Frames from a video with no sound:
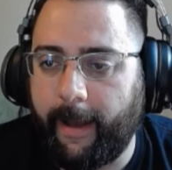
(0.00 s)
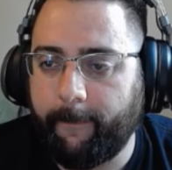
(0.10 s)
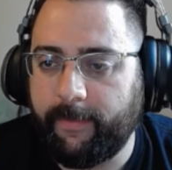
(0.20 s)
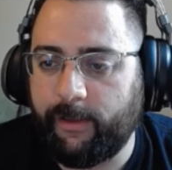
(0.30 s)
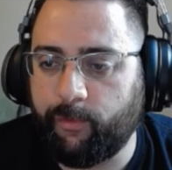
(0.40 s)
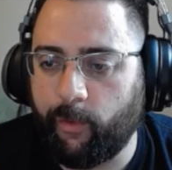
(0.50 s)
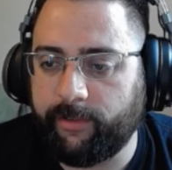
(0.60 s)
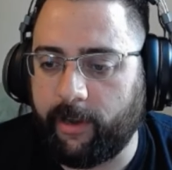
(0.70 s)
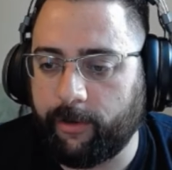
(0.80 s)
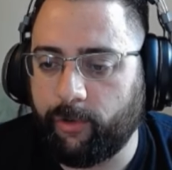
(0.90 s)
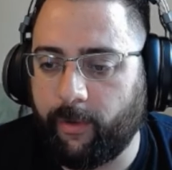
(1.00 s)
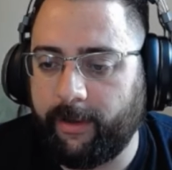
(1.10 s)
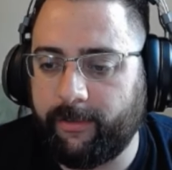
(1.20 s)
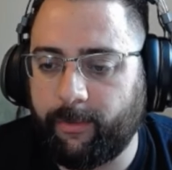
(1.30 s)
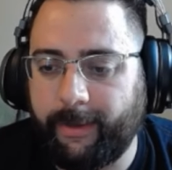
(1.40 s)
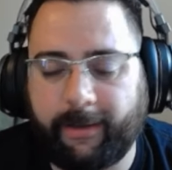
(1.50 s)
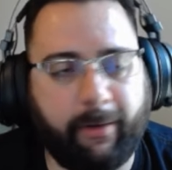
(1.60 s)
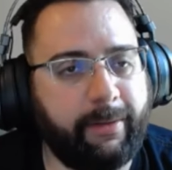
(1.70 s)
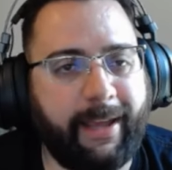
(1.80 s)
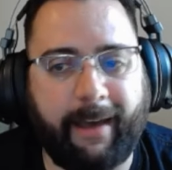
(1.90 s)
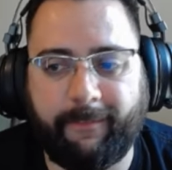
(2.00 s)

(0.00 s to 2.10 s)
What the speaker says: These 4 territories, we currently have